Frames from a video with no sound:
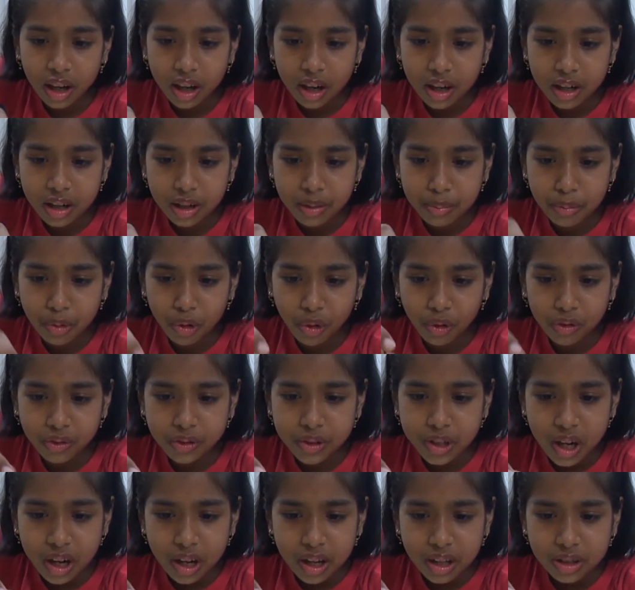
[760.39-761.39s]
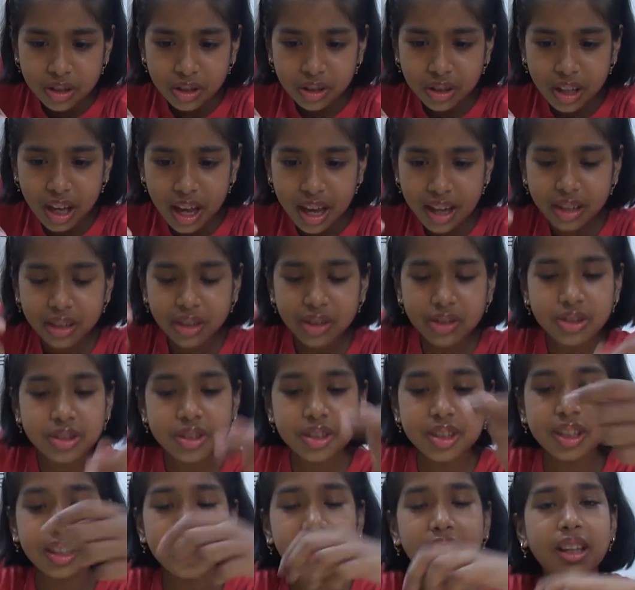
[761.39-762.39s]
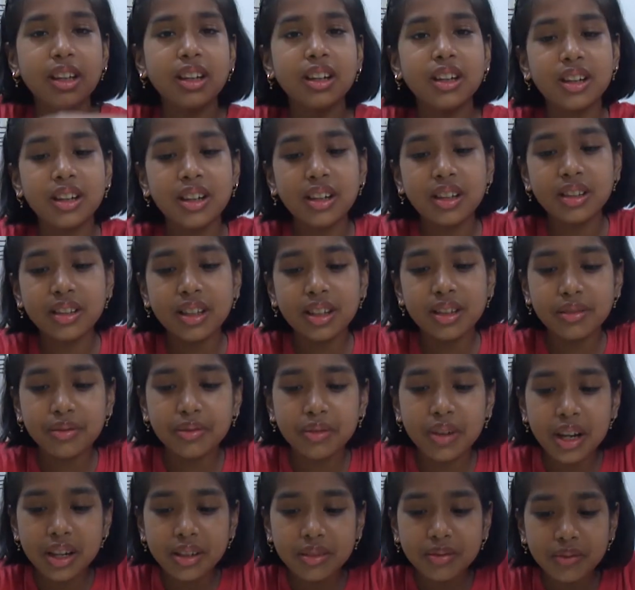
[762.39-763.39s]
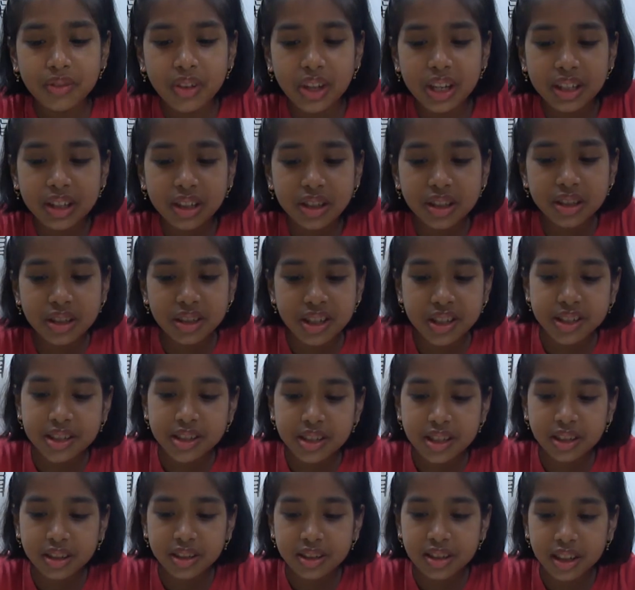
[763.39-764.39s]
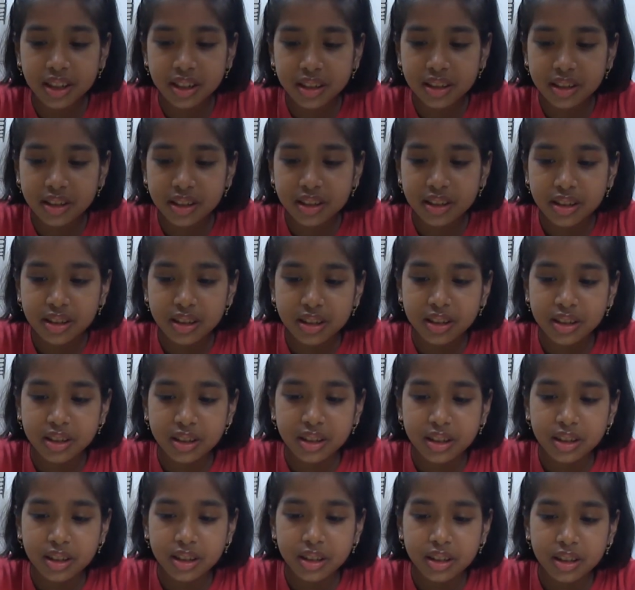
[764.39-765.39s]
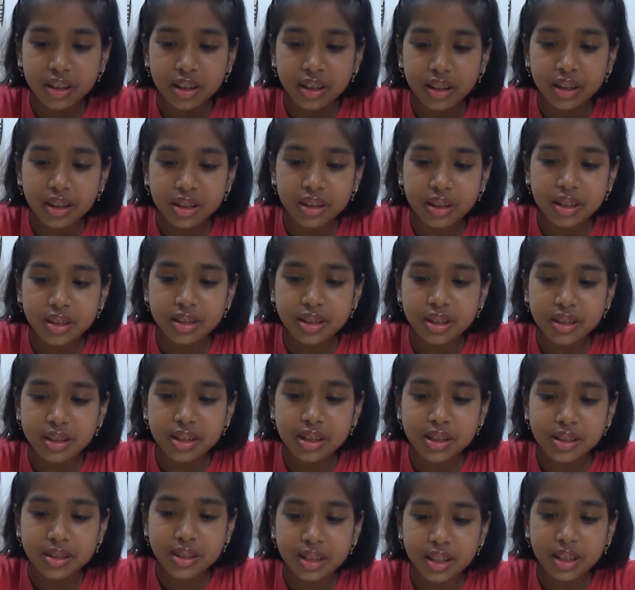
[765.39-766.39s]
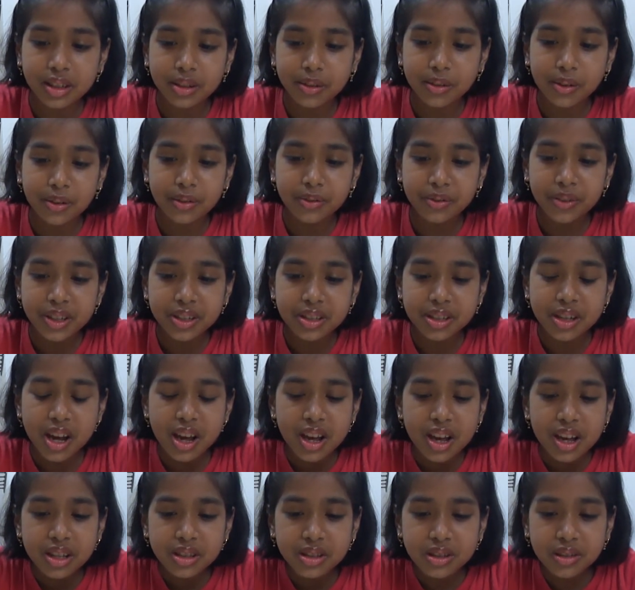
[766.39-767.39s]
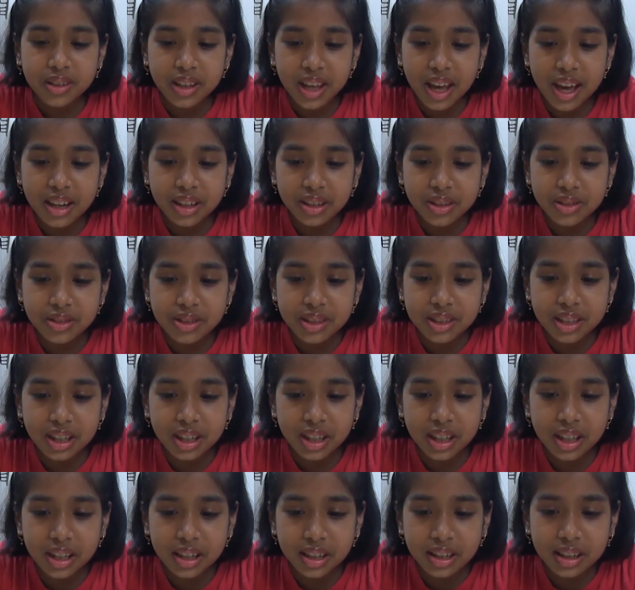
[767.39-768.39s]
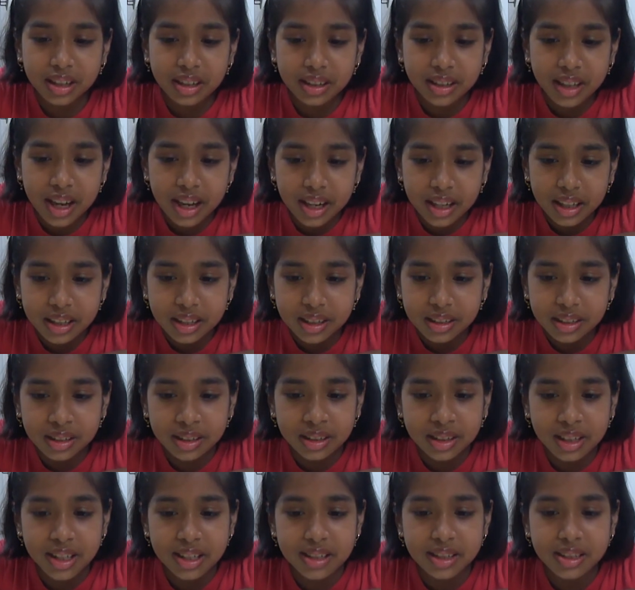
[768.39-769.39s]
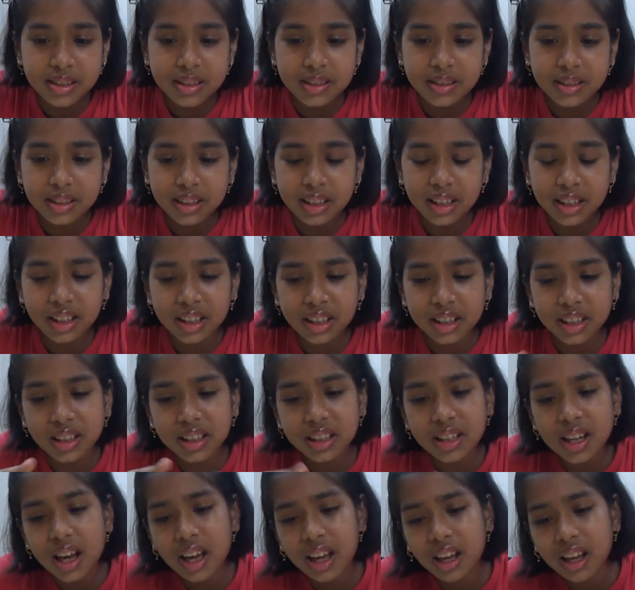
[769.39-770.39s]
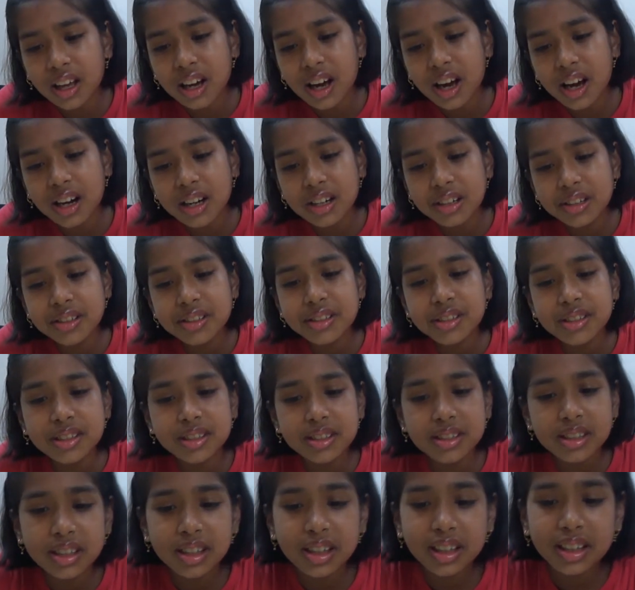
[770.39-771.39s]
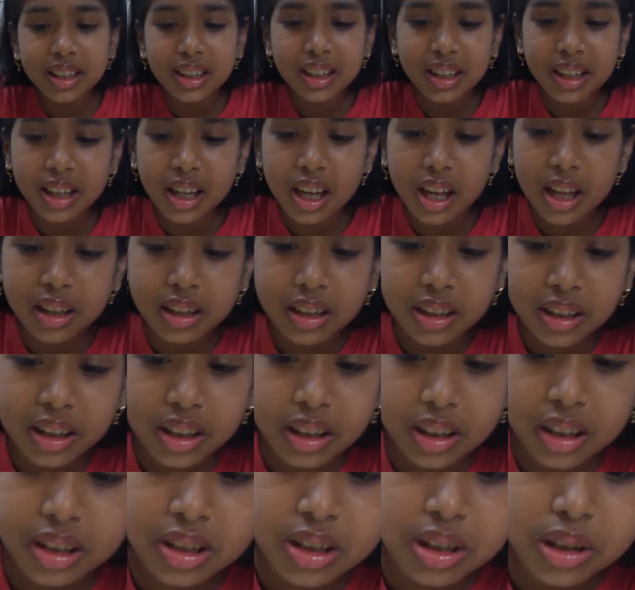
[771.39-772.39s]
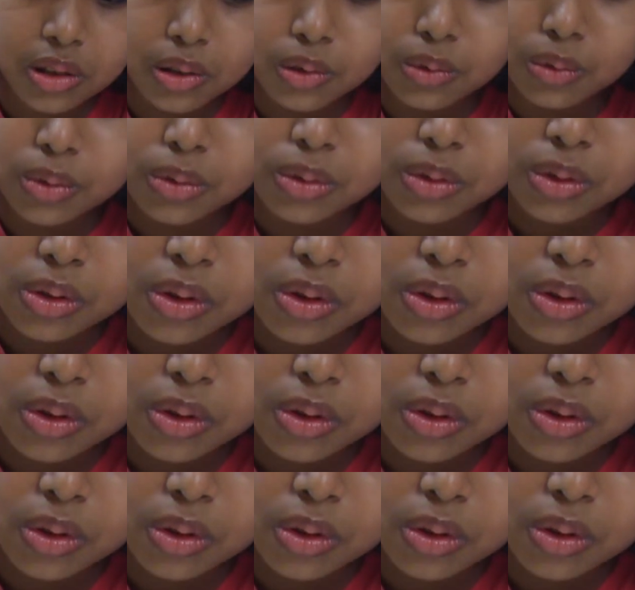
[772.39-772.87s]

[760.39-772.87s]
removed. So can you see here that one very interesting thing? This is the seed coat first. So can you see here that this seed, I can't see any two